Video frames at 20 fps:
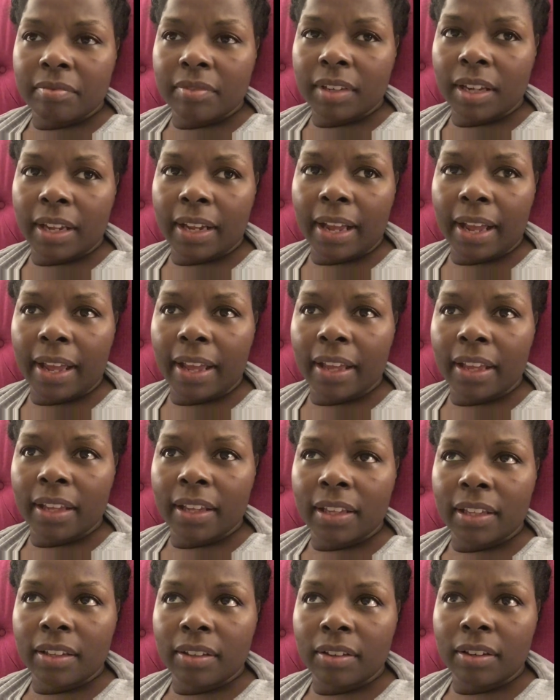like,
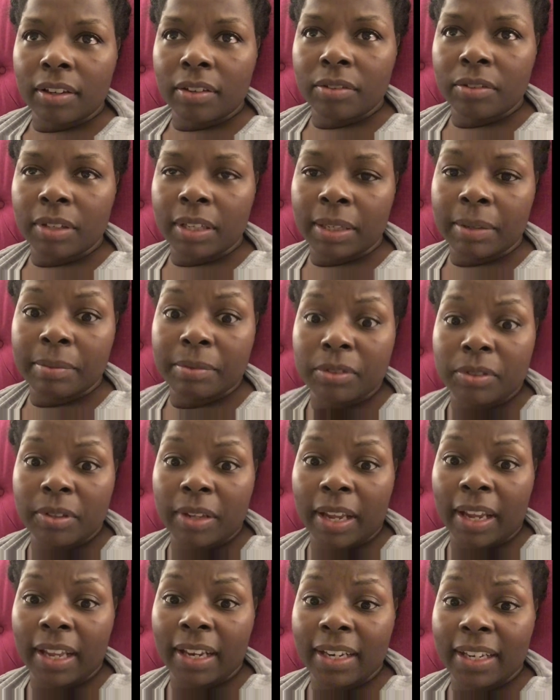hey, you eat what you
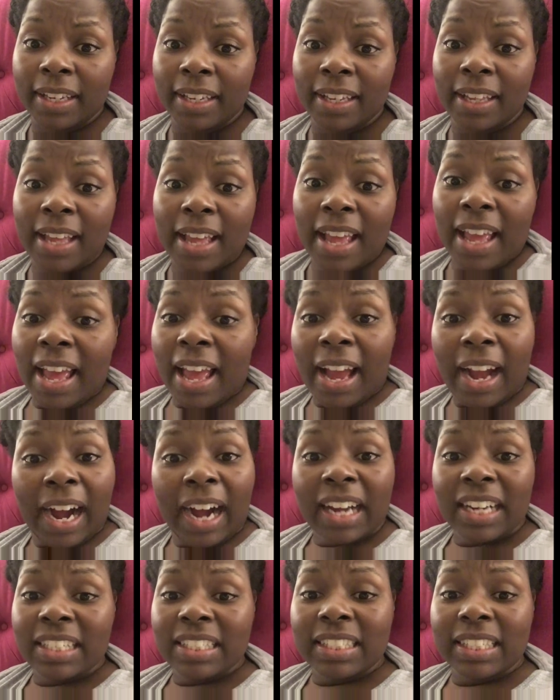can't eat.
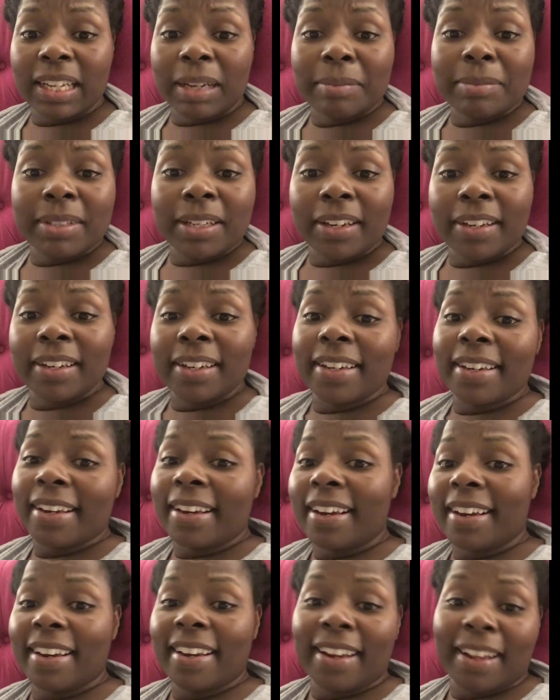Honestly, I'm scared of eating
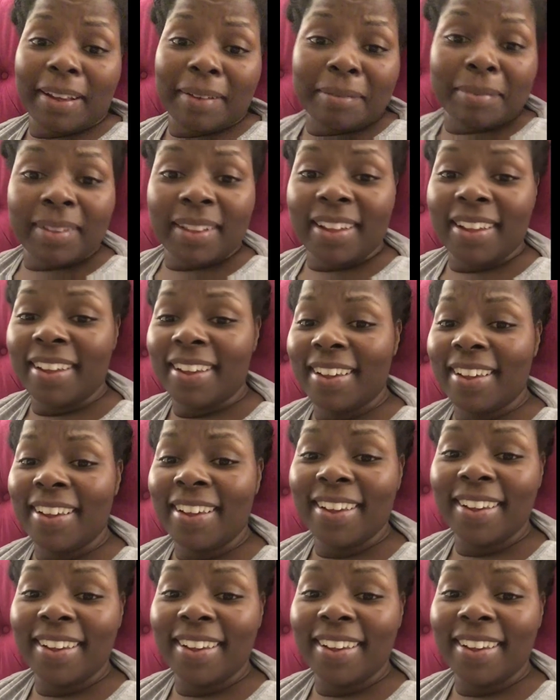any damn thing.